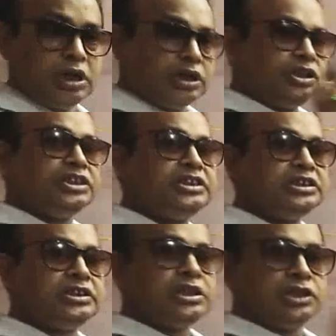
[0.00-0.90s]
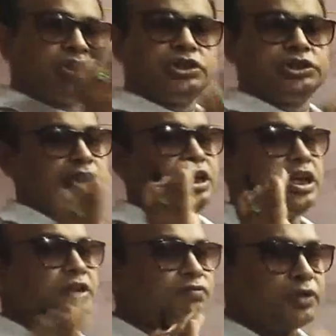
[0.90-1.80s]
This is just a
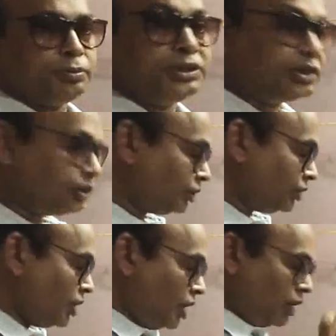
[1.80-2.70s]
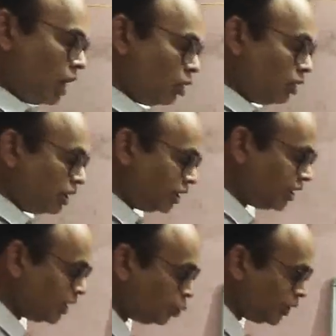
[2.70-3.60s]
informations. Now
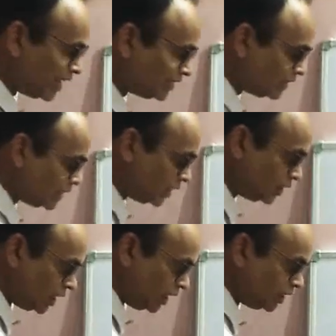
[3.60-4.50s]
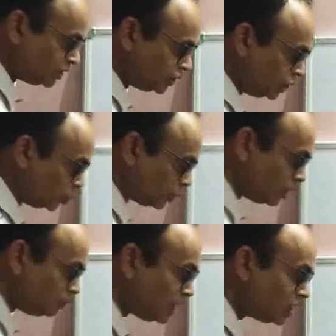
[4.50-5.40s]
here we can say that it is
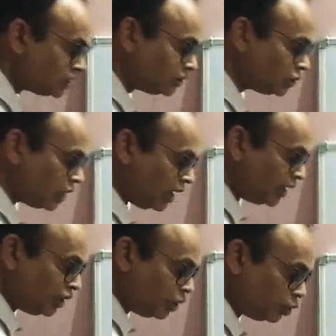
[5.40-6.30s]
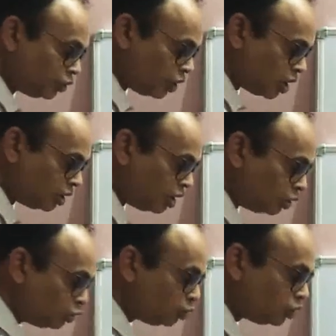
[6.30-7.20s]
neutral because a neutron
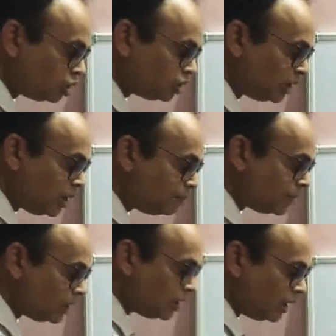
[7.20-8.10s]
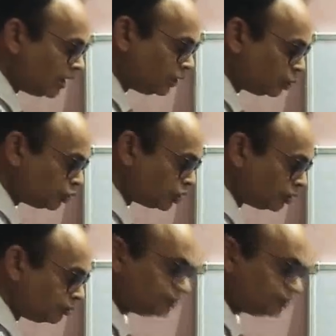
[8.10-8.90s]
do not repel a neutron,